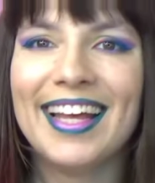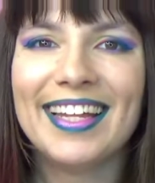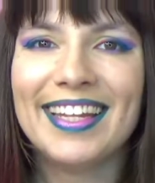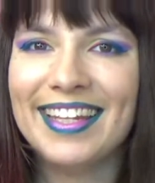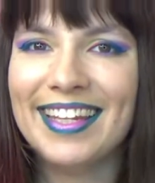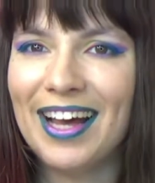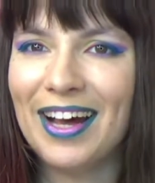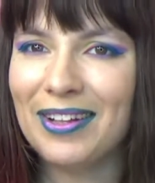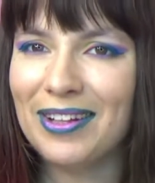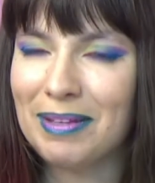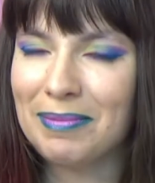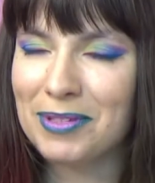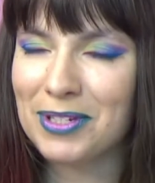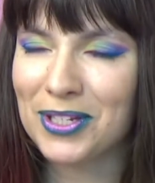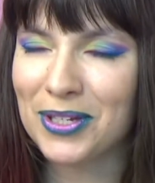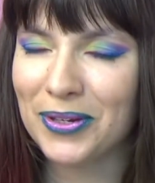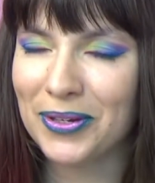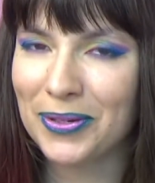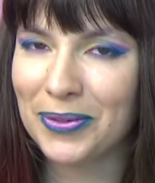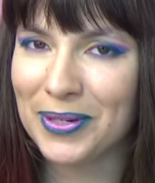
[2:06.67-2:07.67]
Now let me
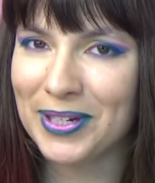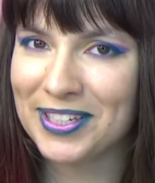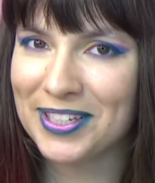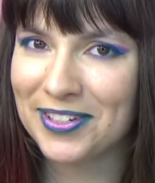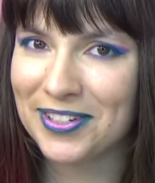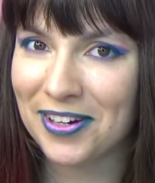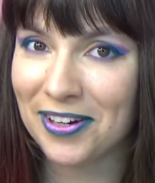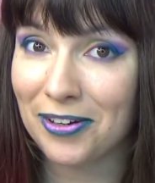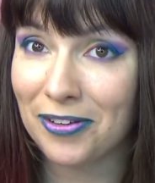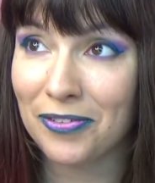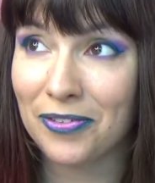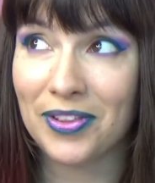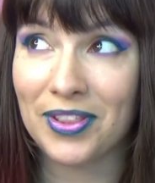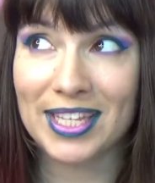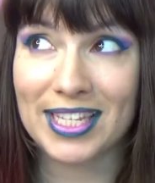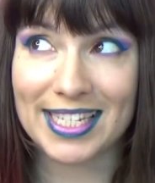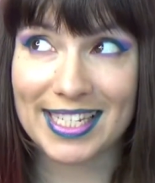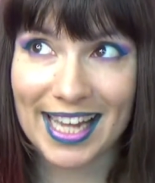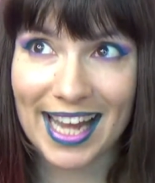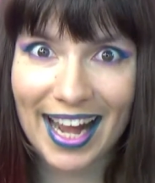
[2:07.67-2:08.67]
show you a quick tutorial for
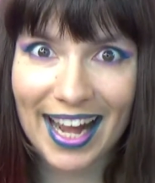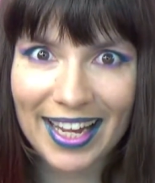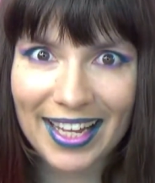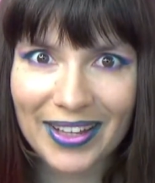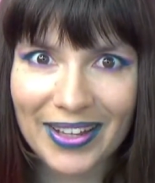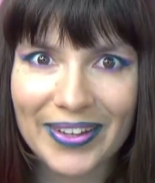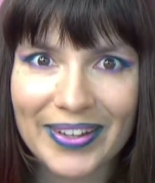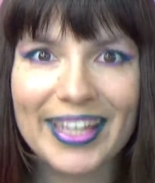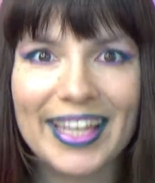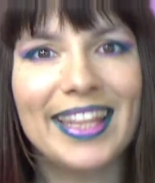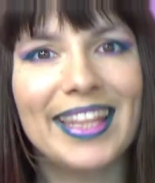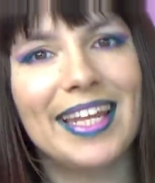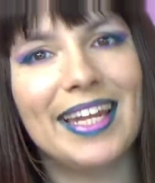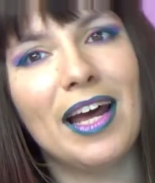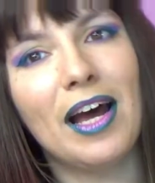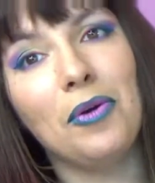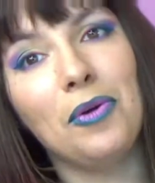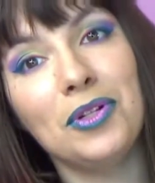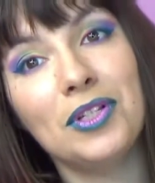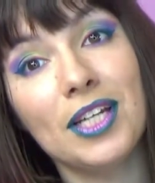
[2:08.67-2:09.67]
this eye look, and then
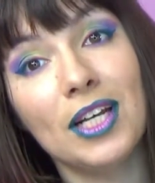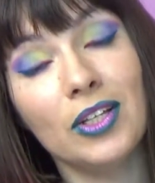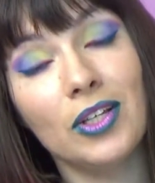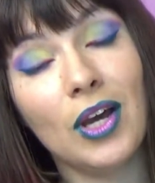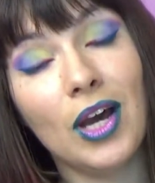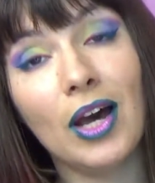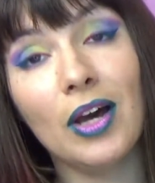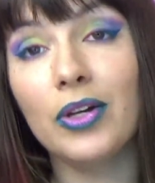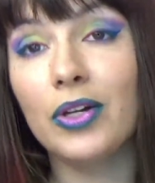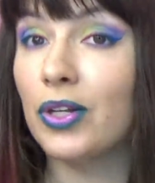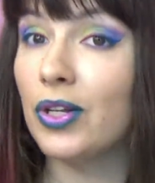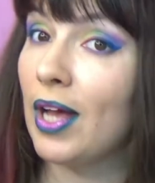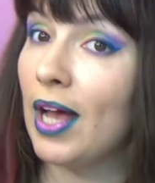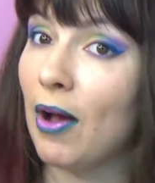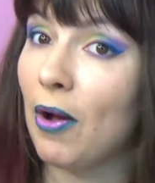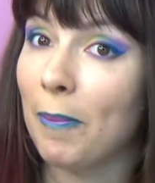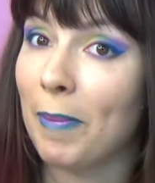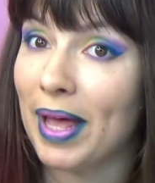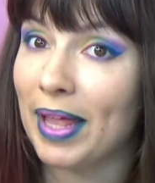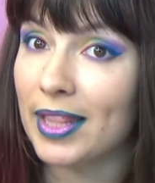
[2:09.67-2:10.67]
I will tell you how good or
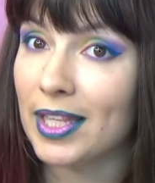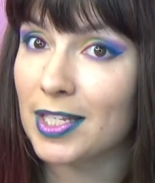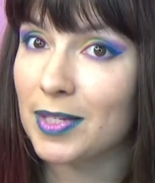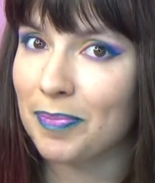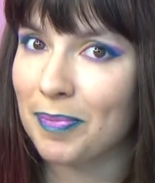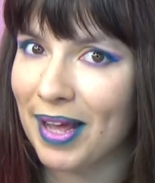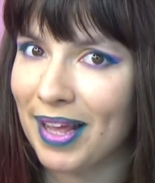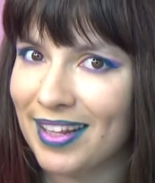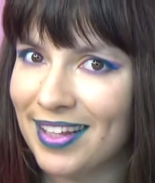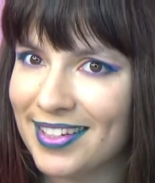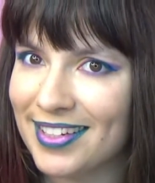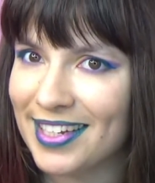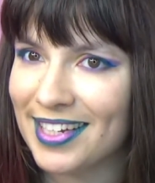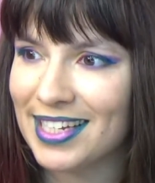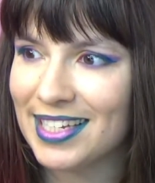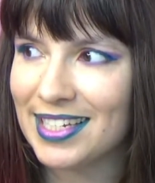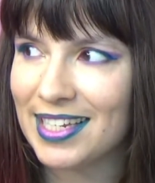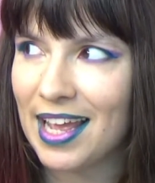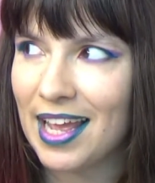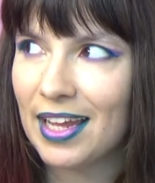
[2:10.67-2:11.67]
how bad this palette
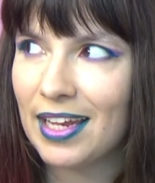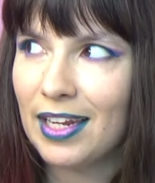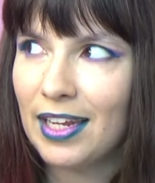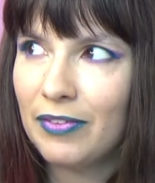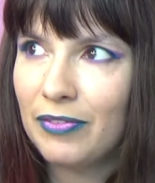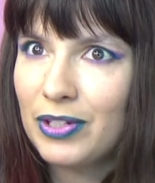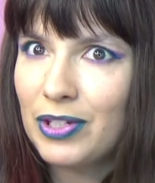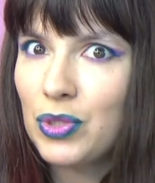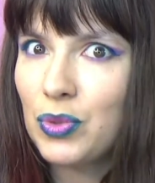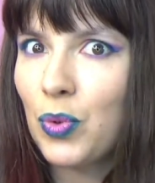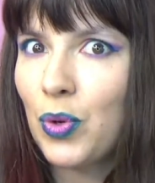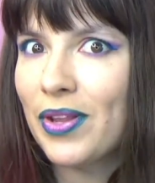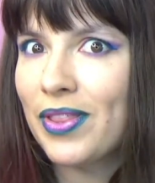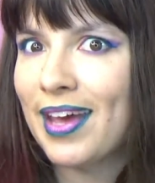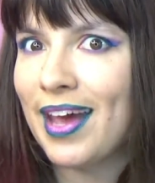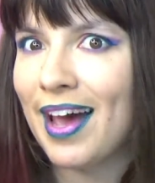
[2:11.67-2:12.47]
is and if it is worth